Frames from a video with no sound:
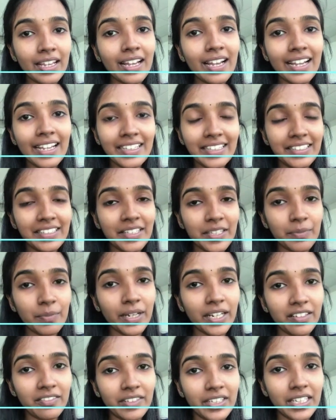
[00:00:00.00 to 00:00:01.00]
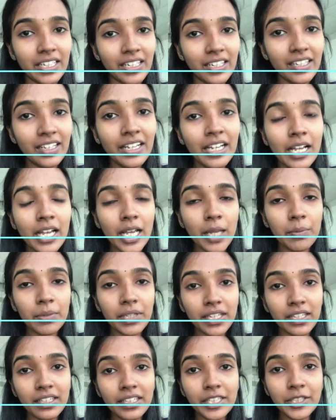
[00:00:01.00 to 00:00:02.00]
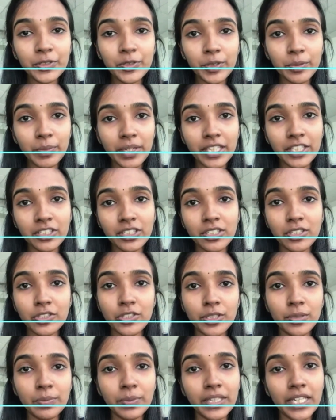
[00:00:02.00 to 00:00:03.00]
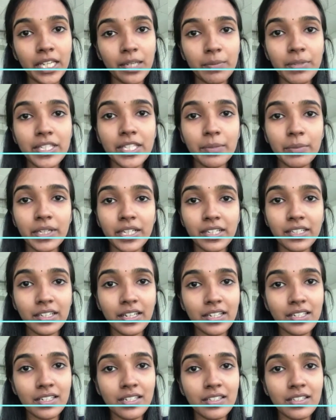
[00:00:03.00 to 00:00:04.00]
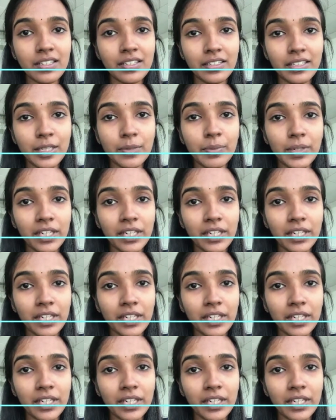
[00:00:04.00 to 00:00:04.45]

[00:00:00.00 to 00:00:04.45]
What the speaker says: Hi, this is Malavika. I'm currently doing my internship in AMS Semiconductors India